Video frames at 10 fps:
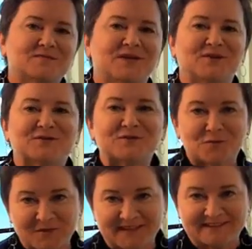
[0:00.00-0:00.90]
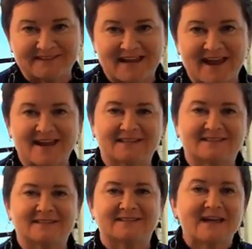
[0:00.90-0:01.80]
I'm Karen Quinn,
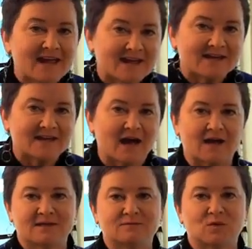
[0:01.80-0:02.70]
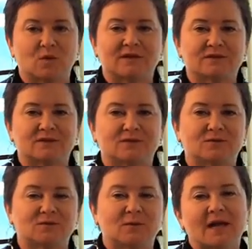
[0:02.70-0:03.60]
and today I am going
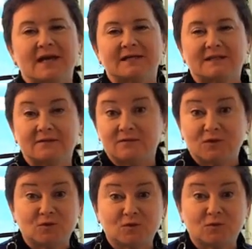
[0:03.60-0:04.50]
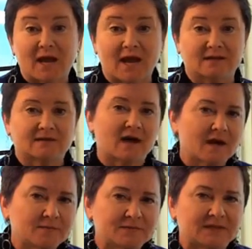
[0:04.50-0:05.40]
to give you an
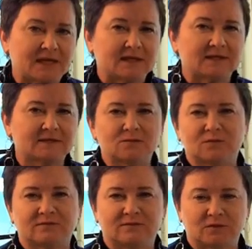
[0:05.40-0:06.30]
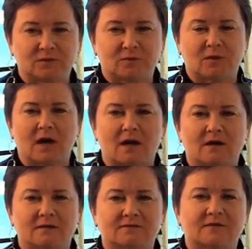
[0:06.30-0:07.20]
updated review
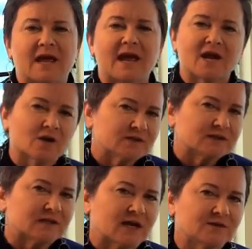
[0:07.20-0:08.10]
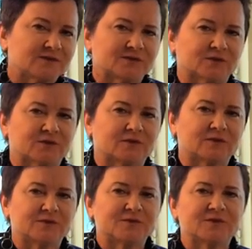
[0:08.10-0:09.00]
of Aristotle
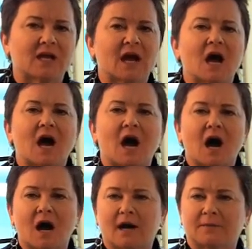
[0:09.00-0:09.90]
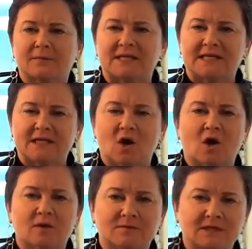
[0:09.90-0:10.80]
Circle's
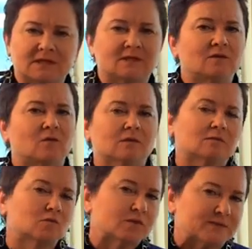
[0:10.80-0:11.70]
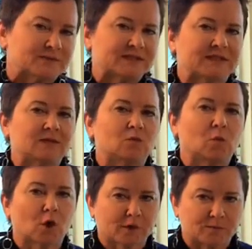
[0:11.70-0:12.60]
ERB or WIPSI
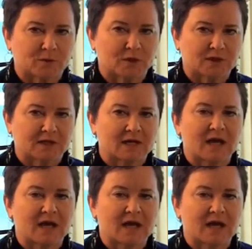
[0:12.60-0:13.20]
workbook,